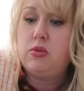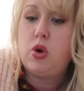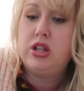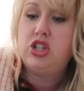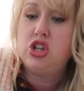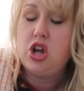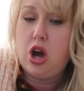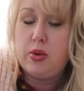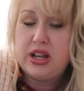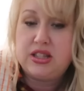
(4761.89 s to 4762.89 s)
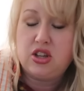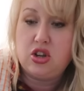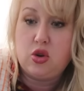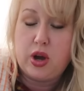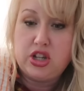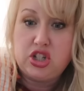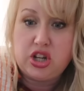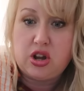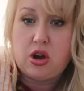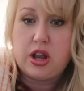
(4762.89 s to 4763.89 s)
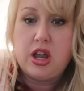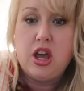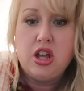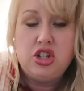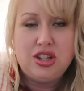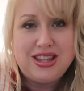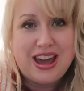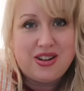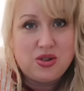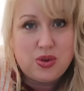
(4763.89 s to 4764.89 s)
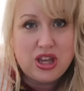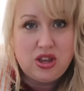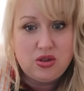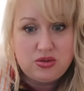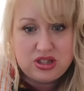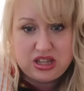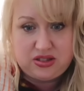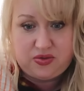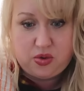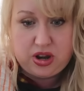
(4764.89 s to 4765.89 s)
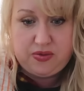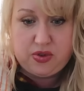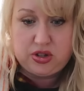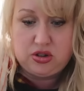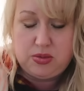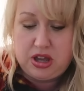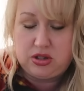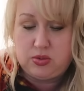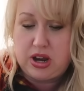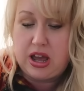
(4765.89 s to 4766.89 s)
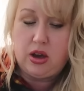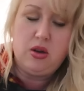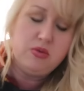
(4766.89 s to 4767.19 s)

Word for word: want to know, and it's a good question on just how do we use these 40 freezer meals when I, oh